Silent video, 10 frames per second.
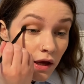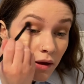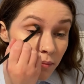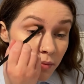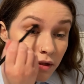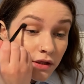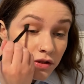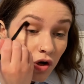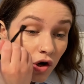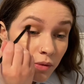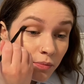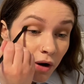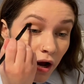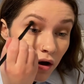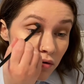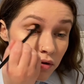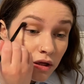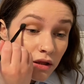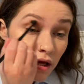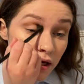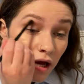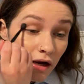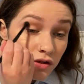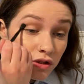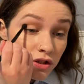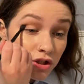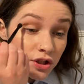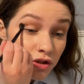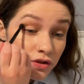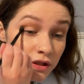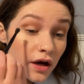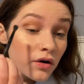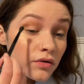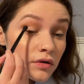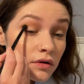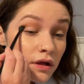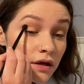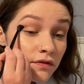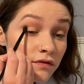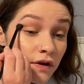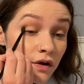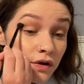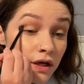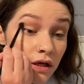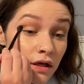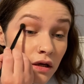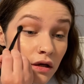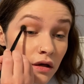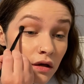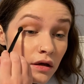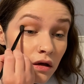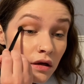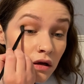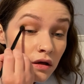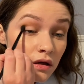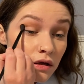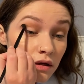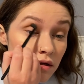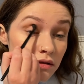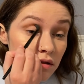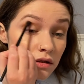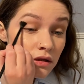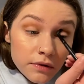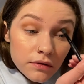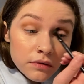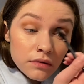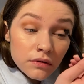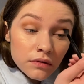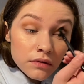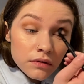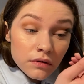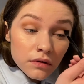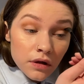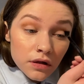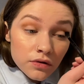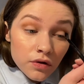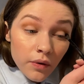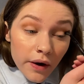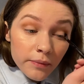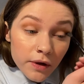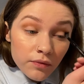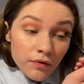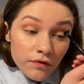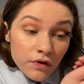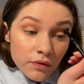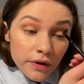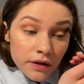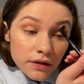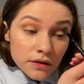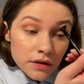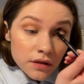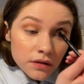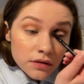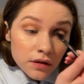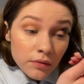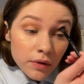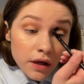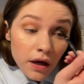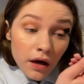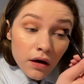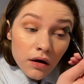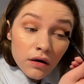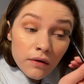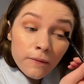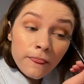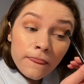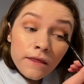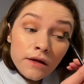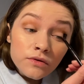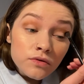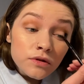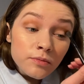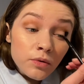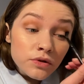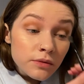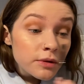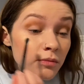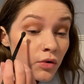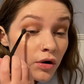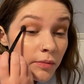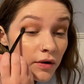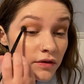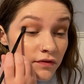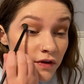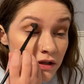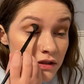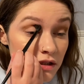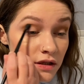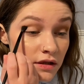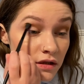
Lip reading: But the dark brown, it like actually shears out like very easily. I don't know why I'm like reviewing this. Like, does anyone care? This was supposed to be more about the Fenty